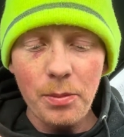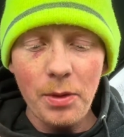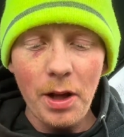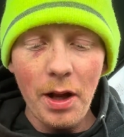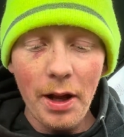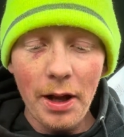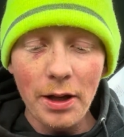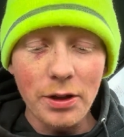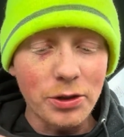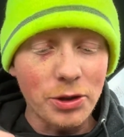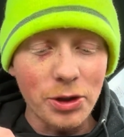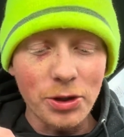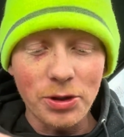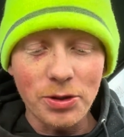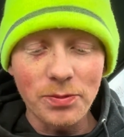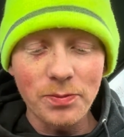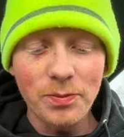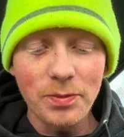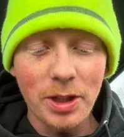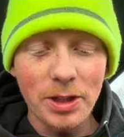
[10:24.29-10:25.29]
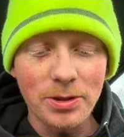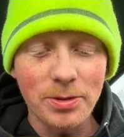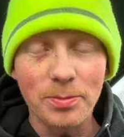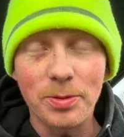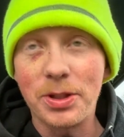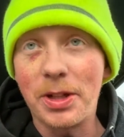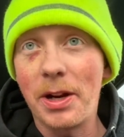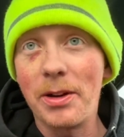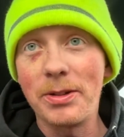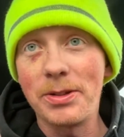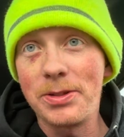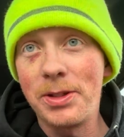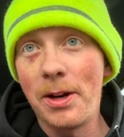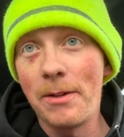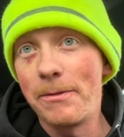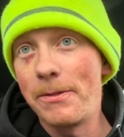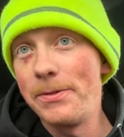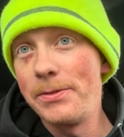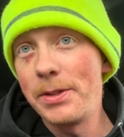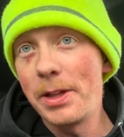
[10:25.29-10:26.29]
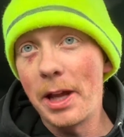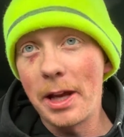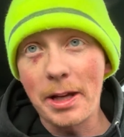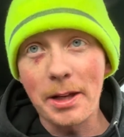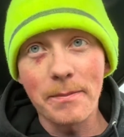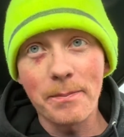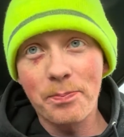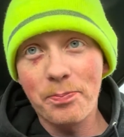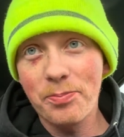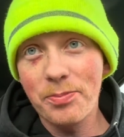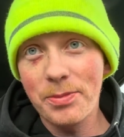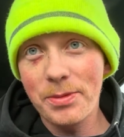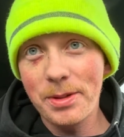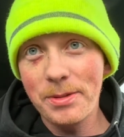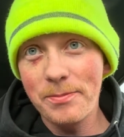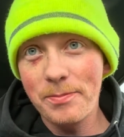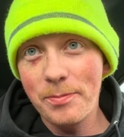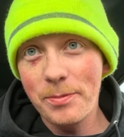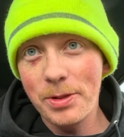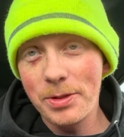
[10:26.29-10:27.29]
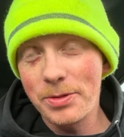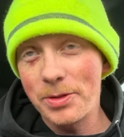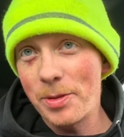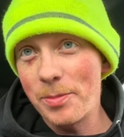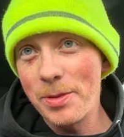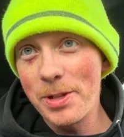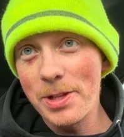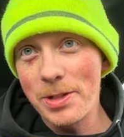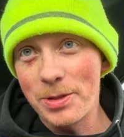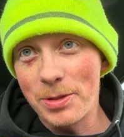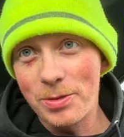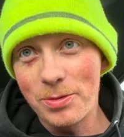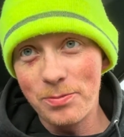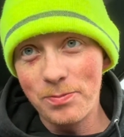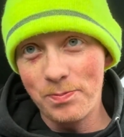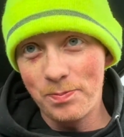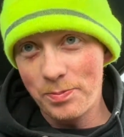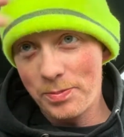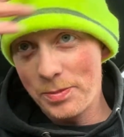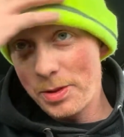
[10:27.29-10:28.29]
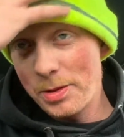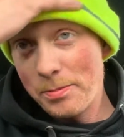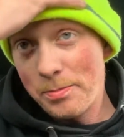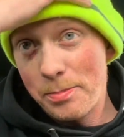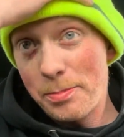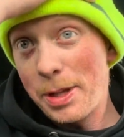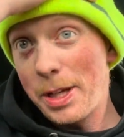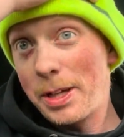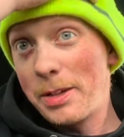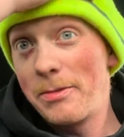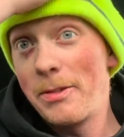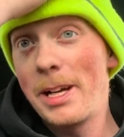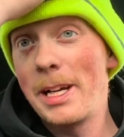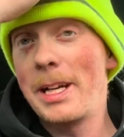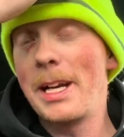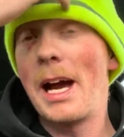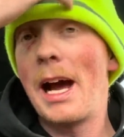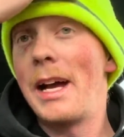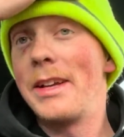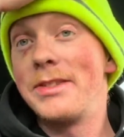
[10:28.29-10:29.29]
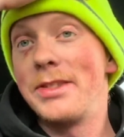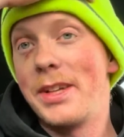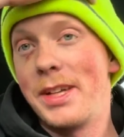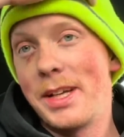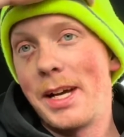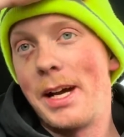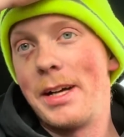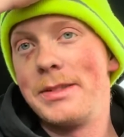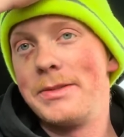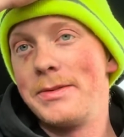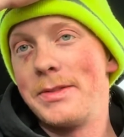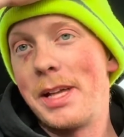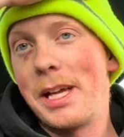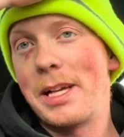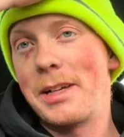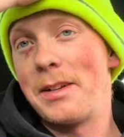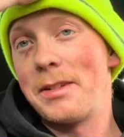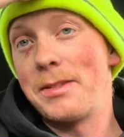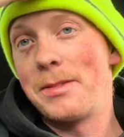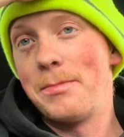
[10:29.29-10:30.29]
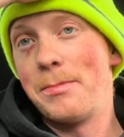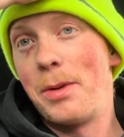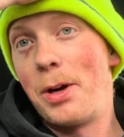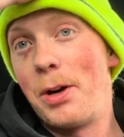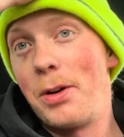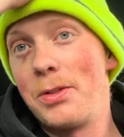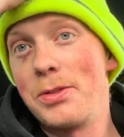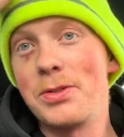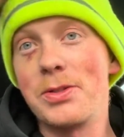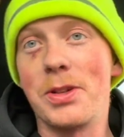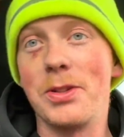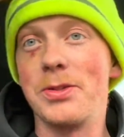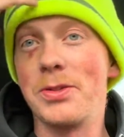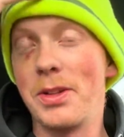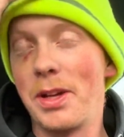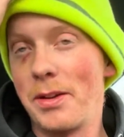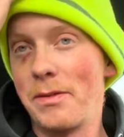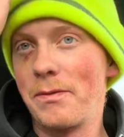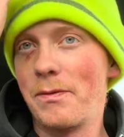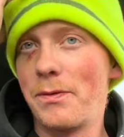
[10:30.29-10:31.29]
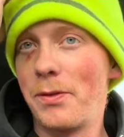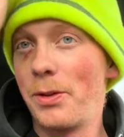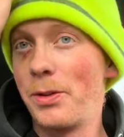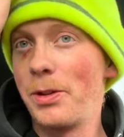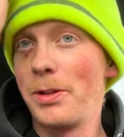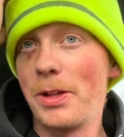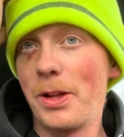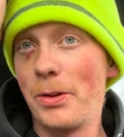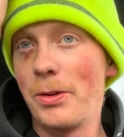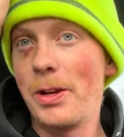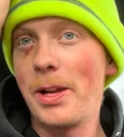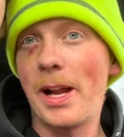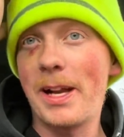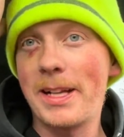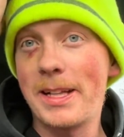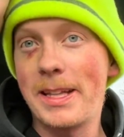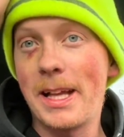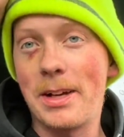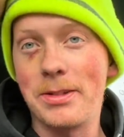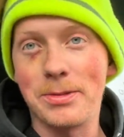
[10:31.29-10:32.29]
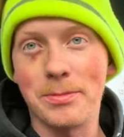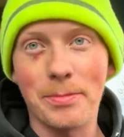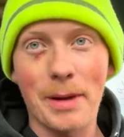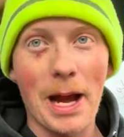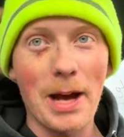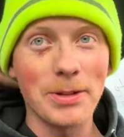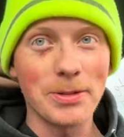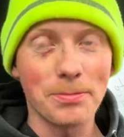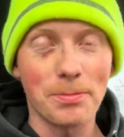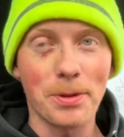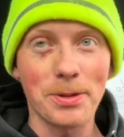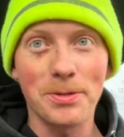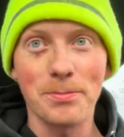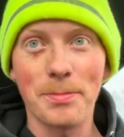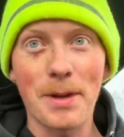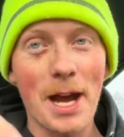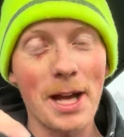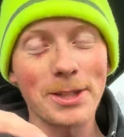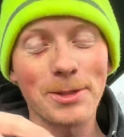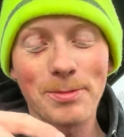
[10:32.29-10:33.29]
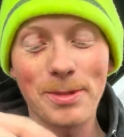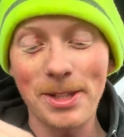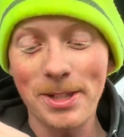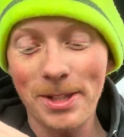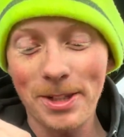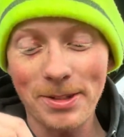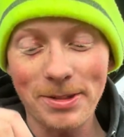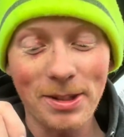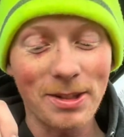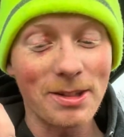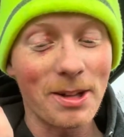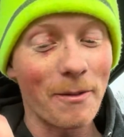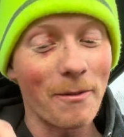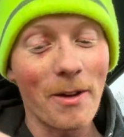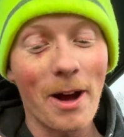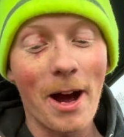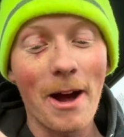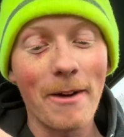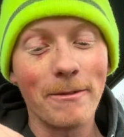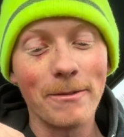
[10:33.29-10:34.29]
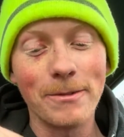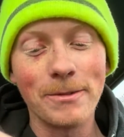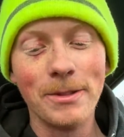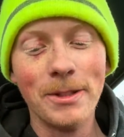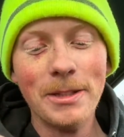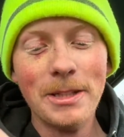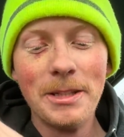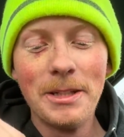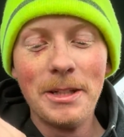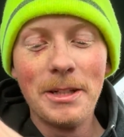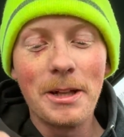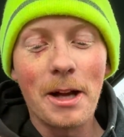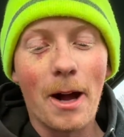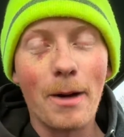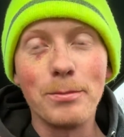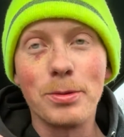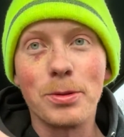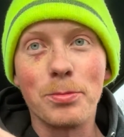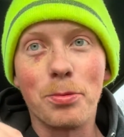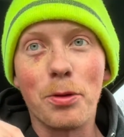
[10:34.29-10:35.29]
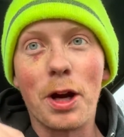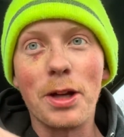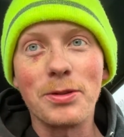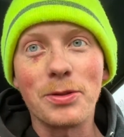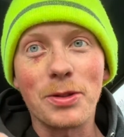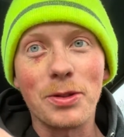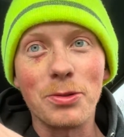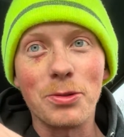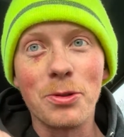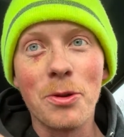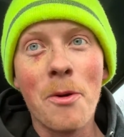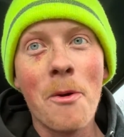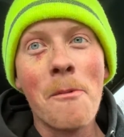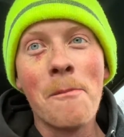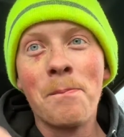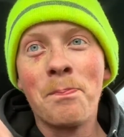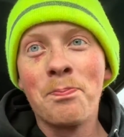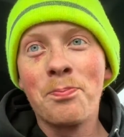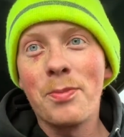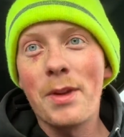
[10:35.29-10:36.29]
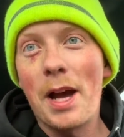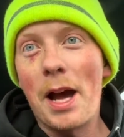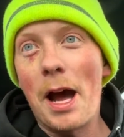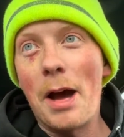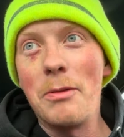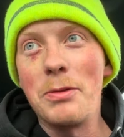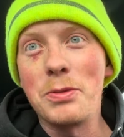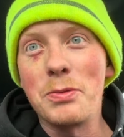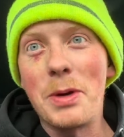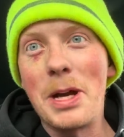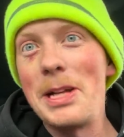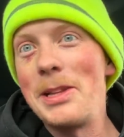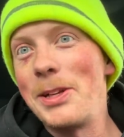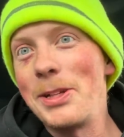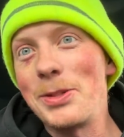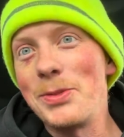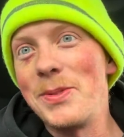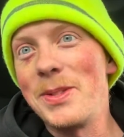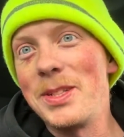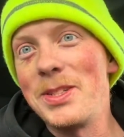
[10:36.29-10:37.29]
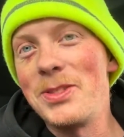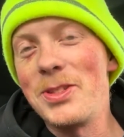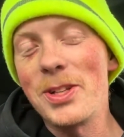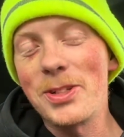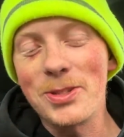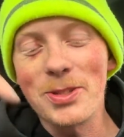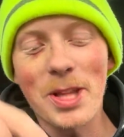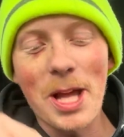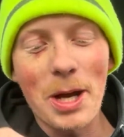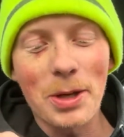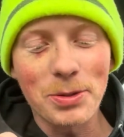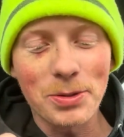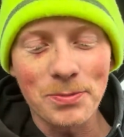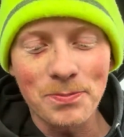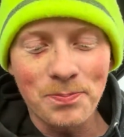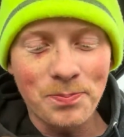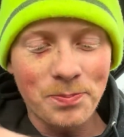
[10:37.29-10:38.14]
that's some scary stuff. And like some of these big rig guys, they got some balls, because they fully loaded 80,000 pounds buzzing past me at like 65. And I'm surprised, because I was weighing like 26,000